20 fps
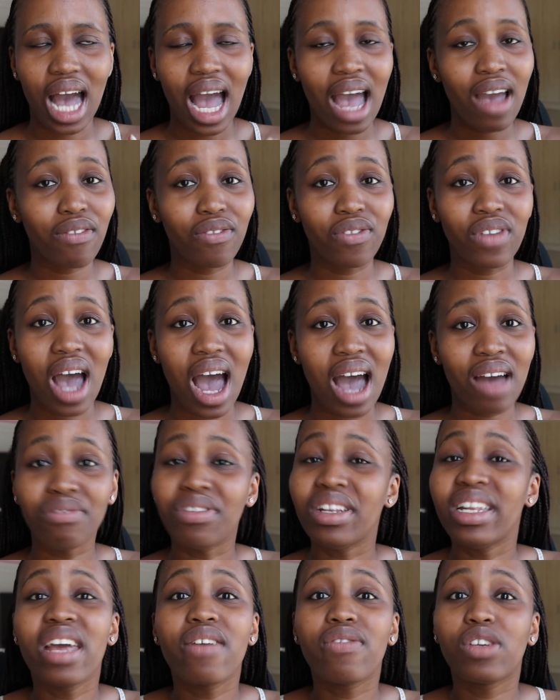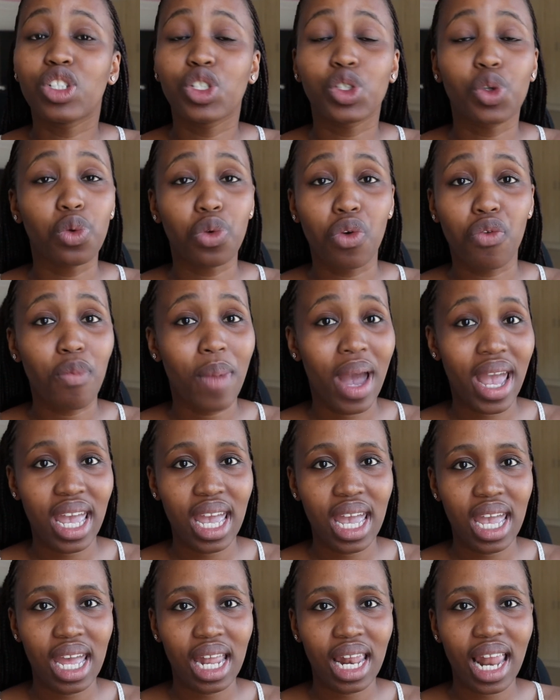I've never shown off my
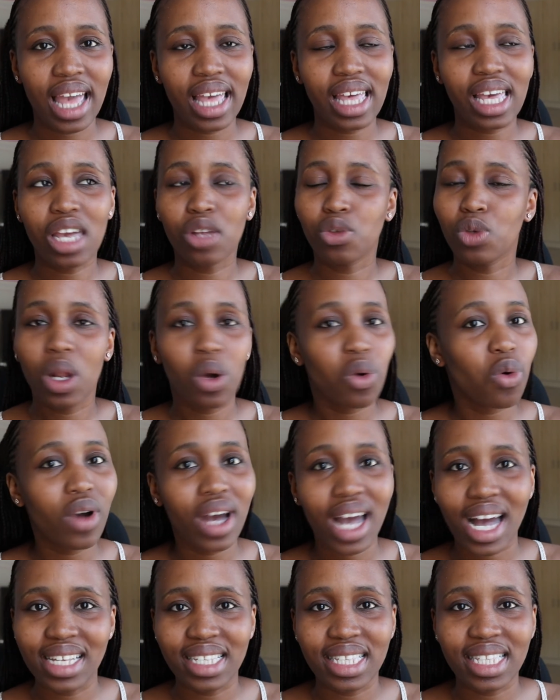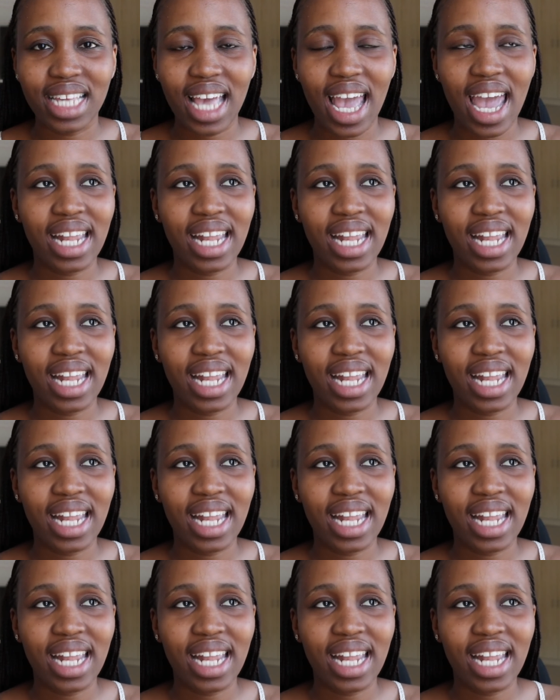hair, like kidula kokasi,